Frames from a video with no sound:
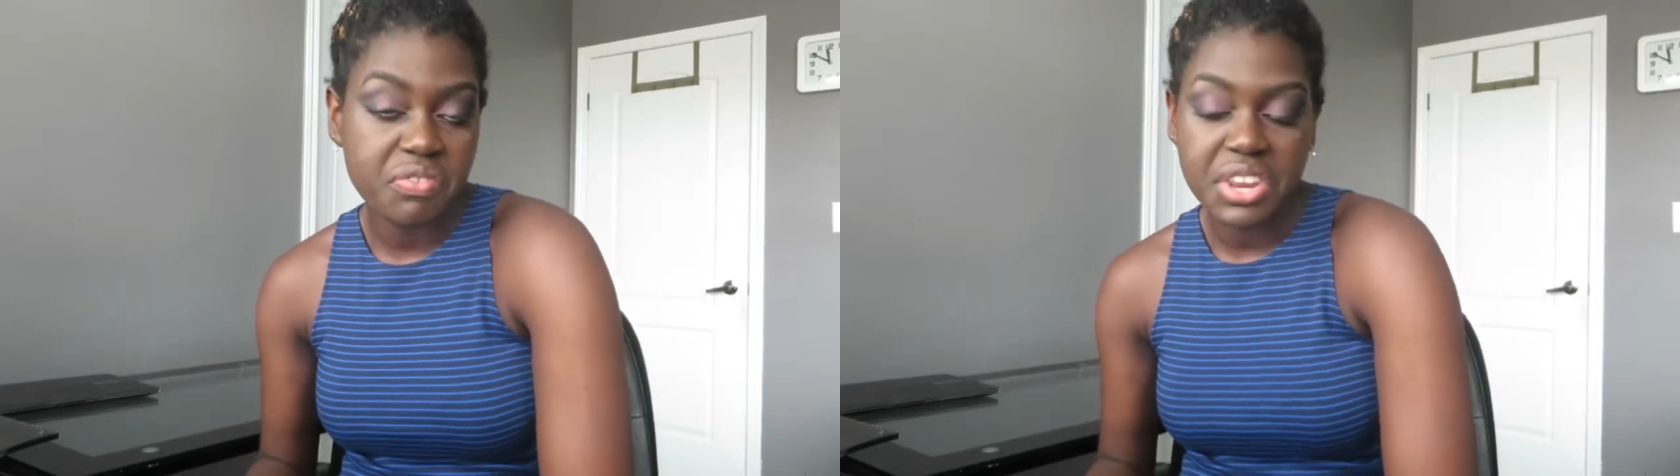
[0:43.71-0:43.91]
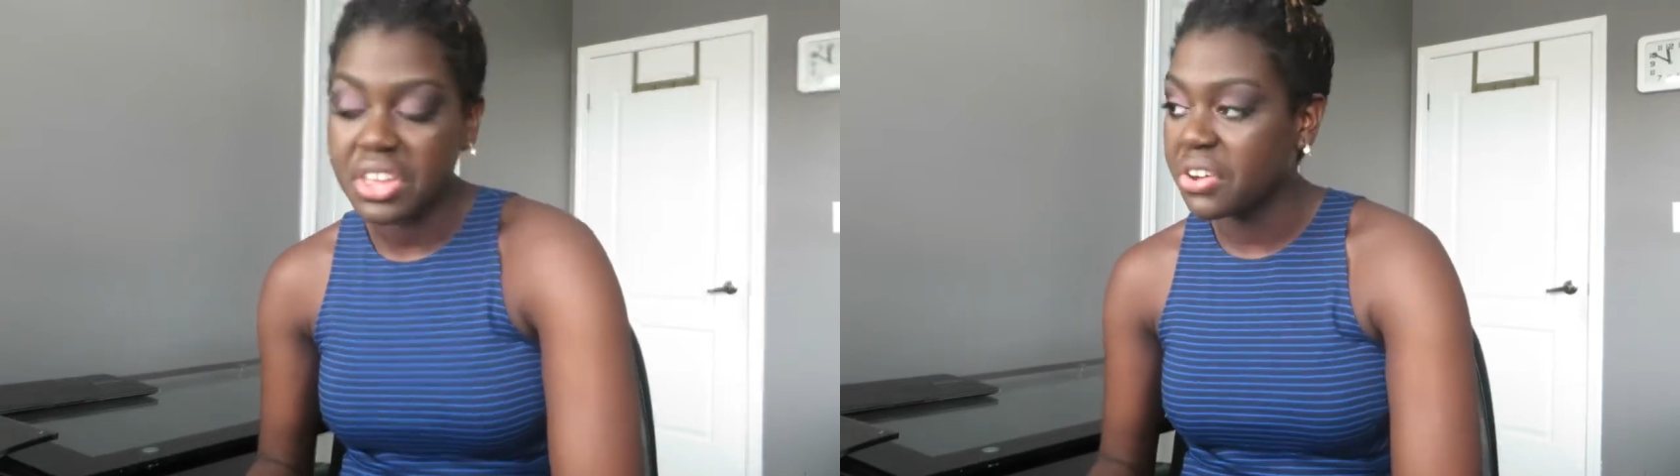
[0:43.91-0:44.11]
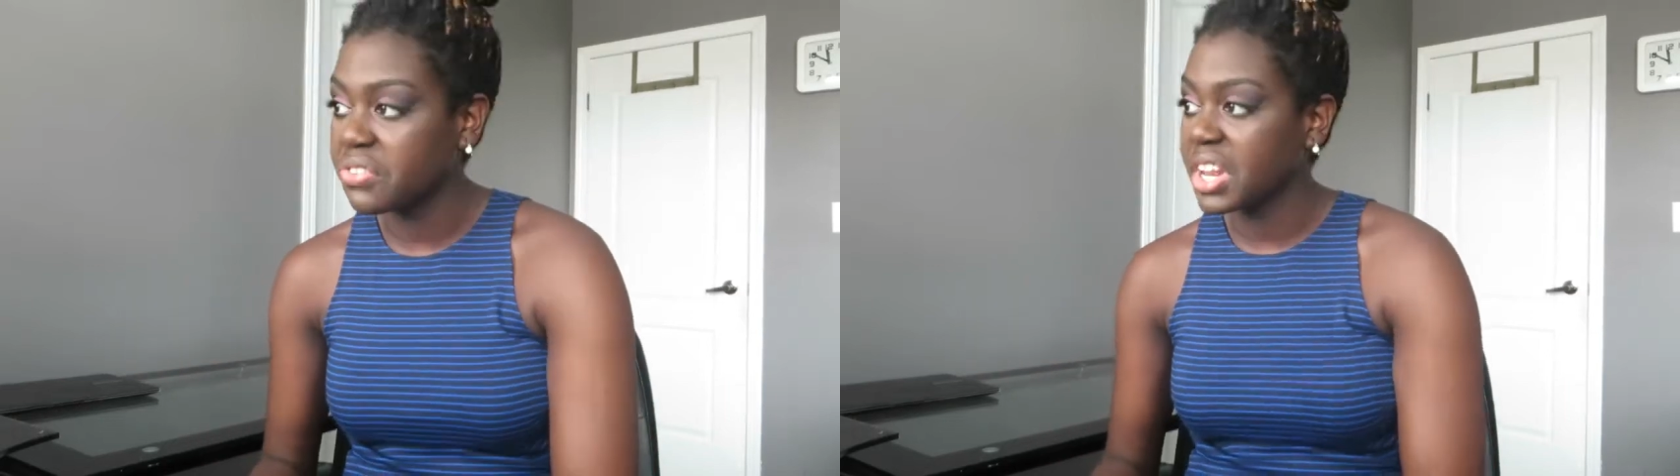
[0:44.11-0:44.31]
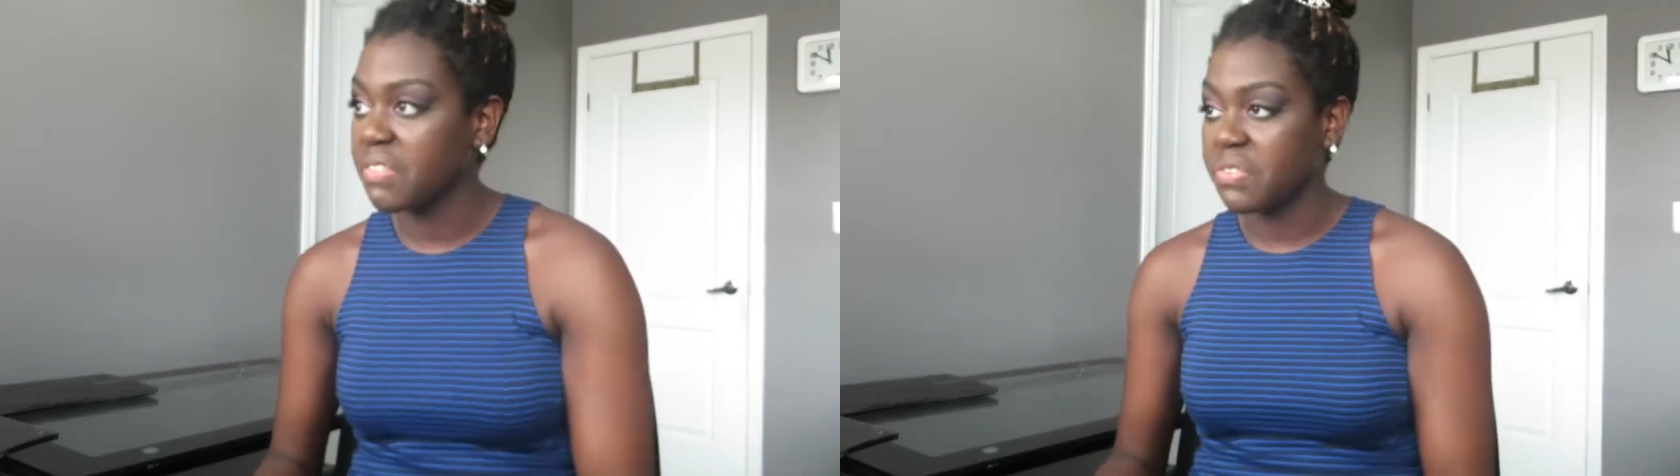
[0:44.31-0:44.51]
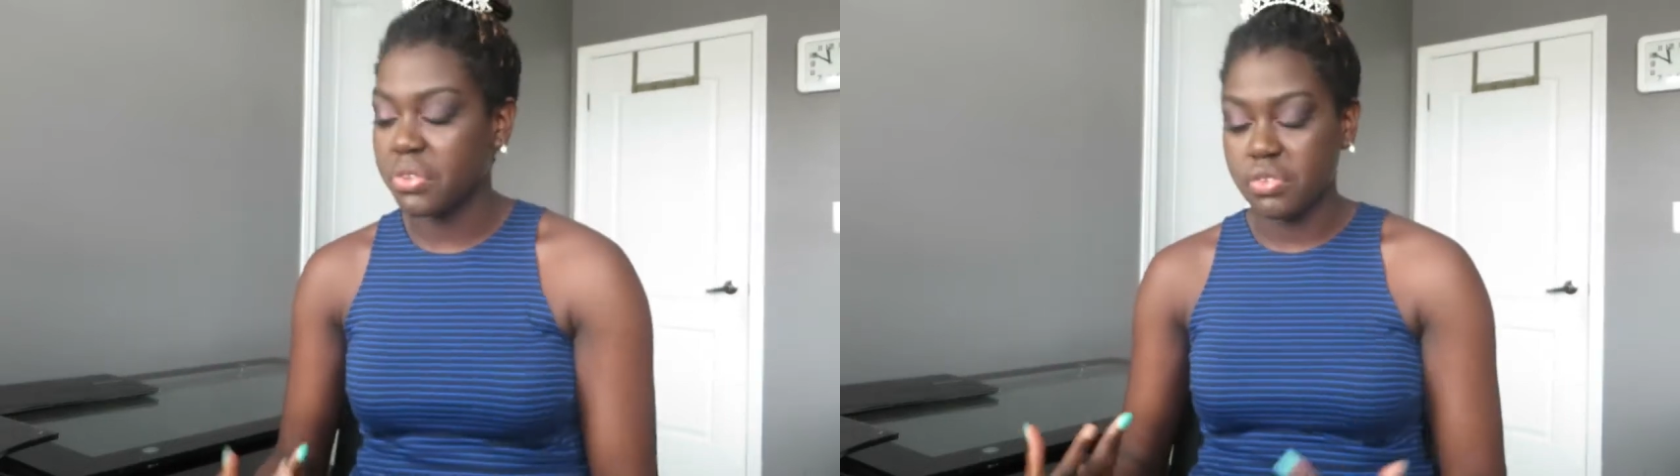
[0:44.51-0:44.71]
videos and I
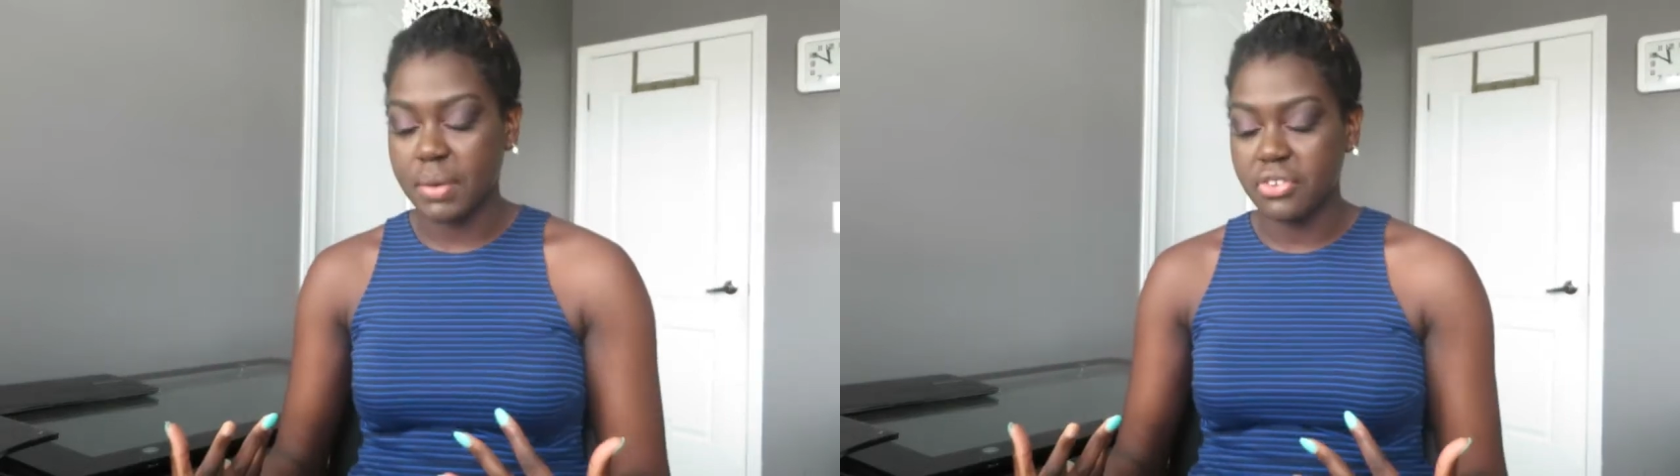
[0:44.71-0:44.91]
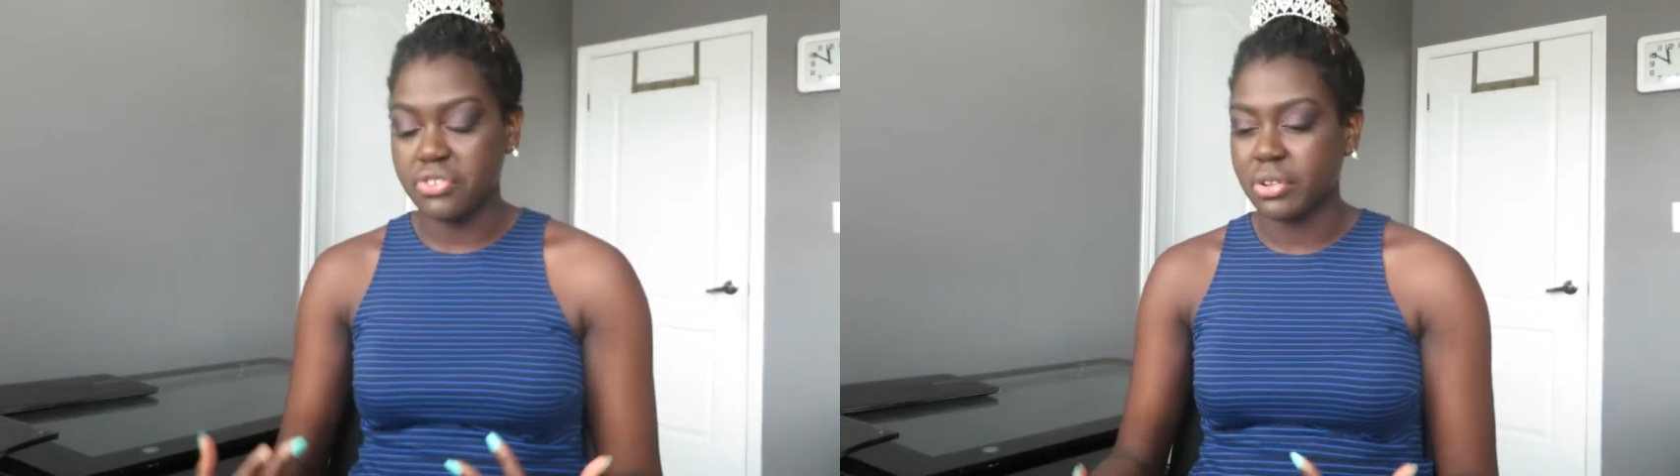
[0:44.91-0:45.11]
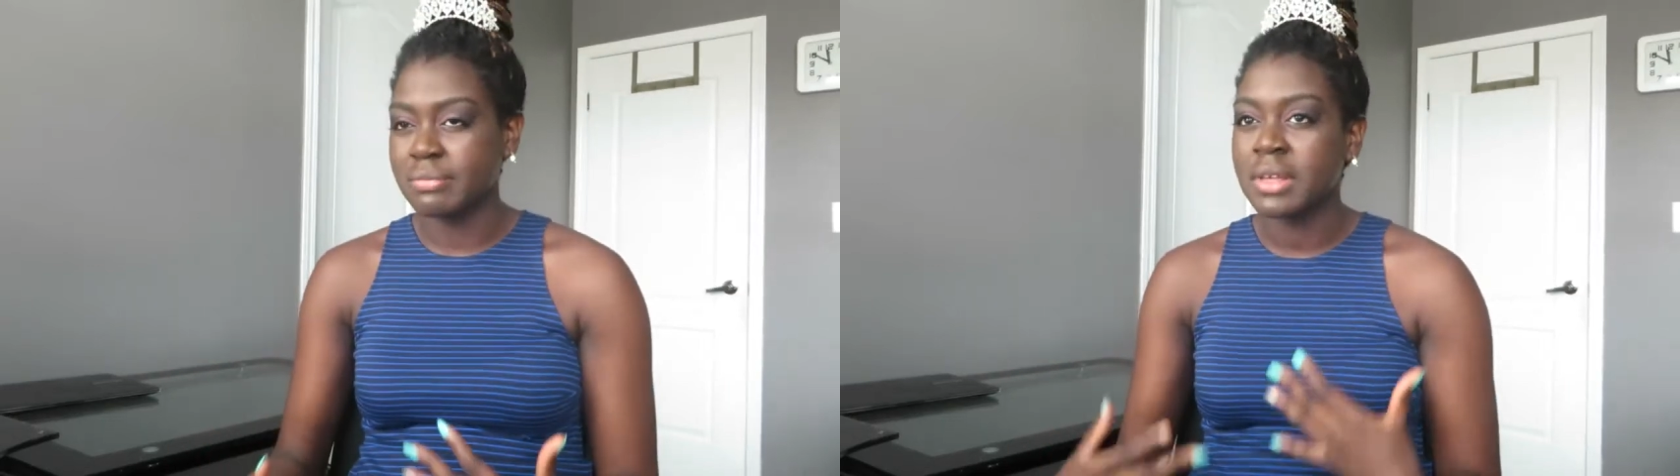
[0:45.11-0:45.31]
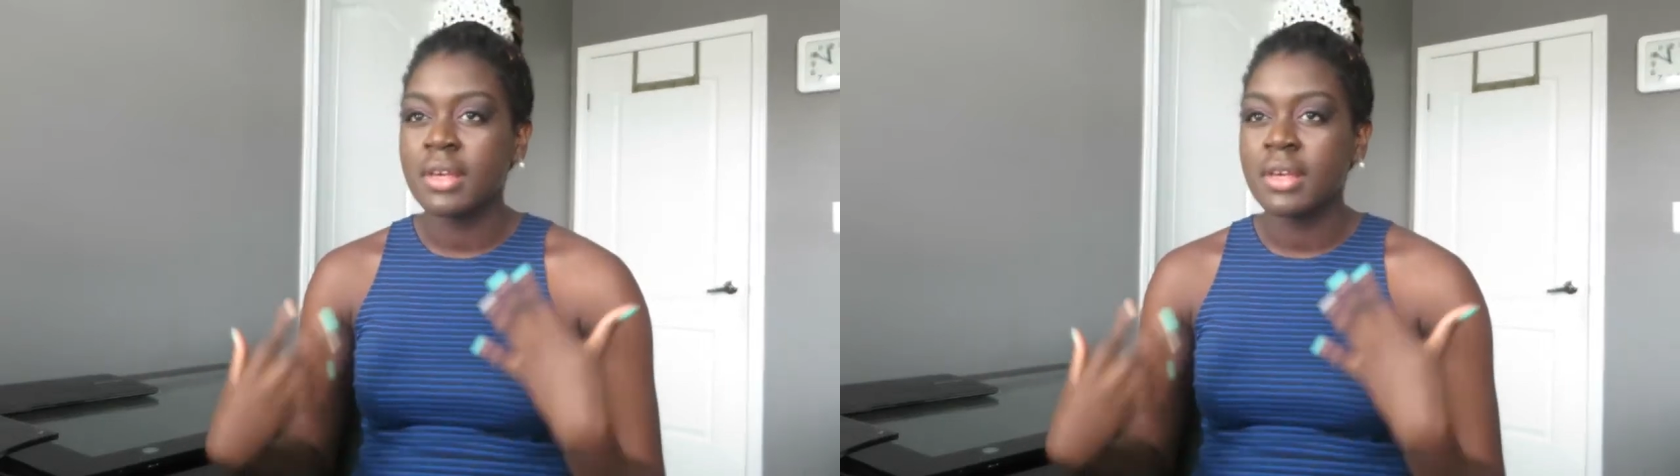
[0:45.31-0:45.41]
feel special.